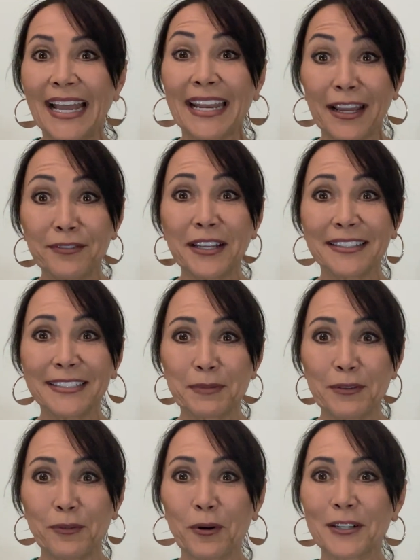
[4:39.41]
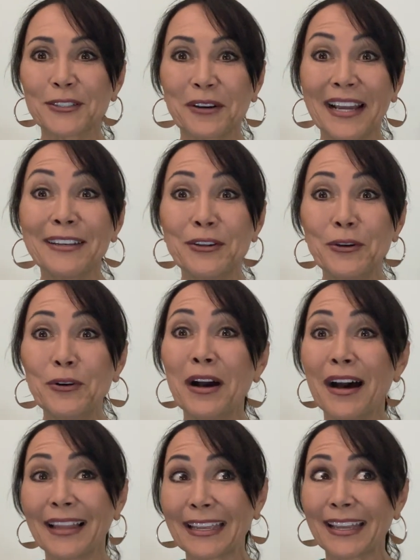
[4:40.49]
And I've done this before, so I knew
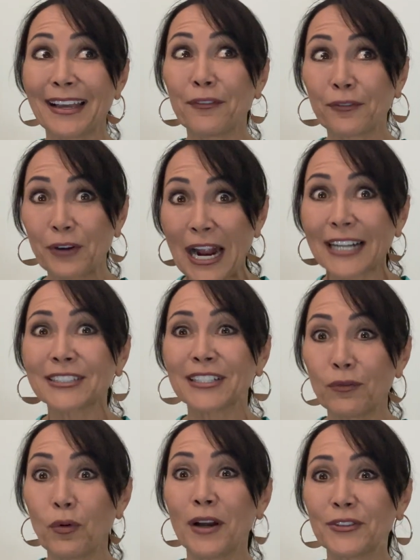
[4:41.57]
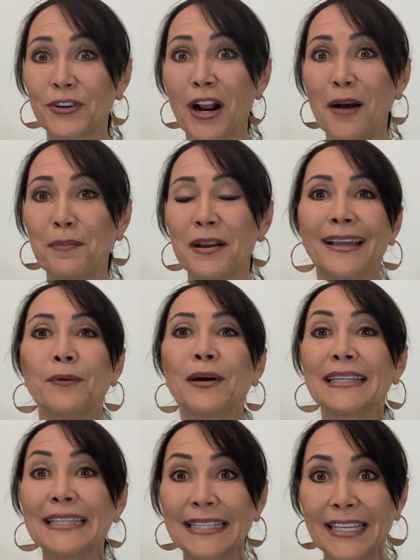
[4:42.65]
like a fraction of one drop. Well,
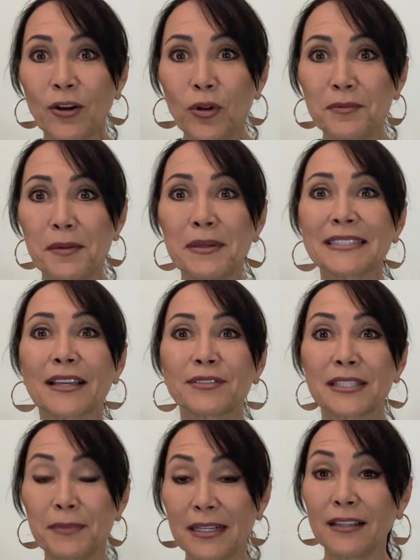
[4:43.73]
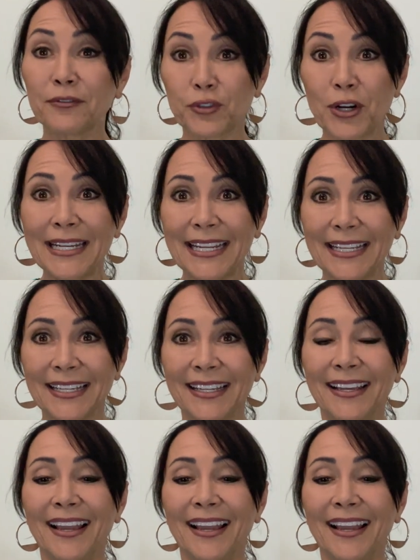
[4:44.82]
he didn't get a hold of me because I was in the middle of training.